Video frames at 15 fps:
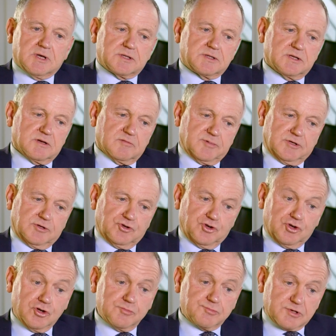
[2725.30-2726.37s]
There have been
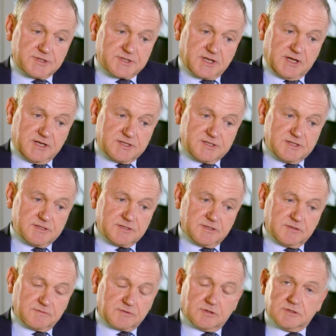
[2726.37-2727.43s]
numerous cases that
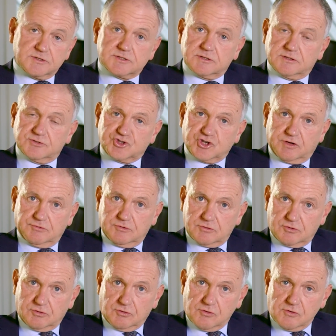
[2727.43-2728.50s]
have gone to the General
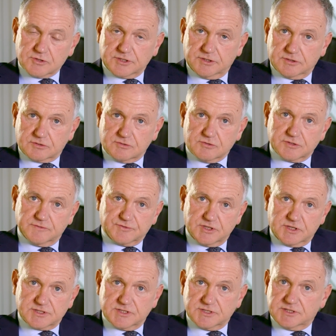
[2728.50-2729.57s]
Court and the Court of
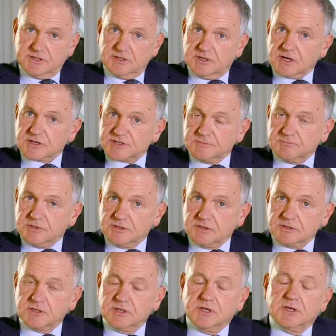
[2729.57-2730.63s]
Justice in
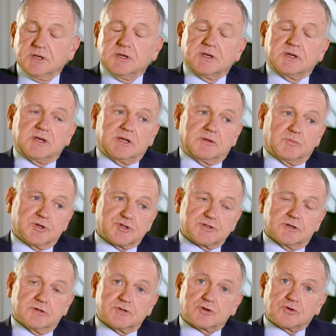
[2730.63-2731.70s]
Luxembourg, in which
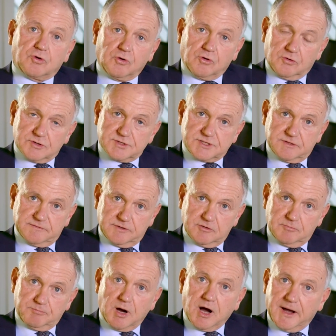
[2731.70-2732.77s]
those courts have
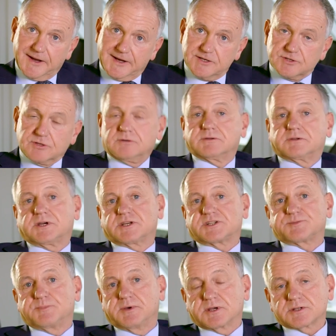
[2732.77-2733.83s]
opined on
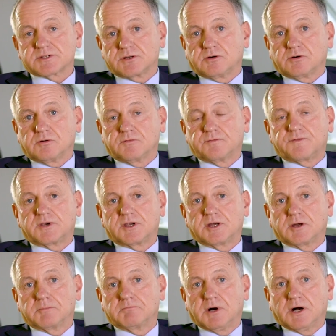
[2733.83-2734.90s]
aspects of
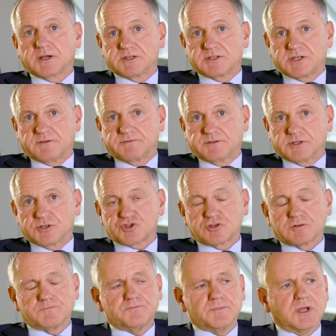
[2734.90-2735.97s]
market
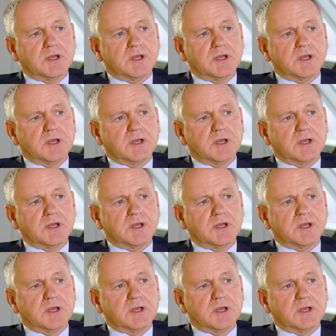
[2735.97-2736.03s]
definition.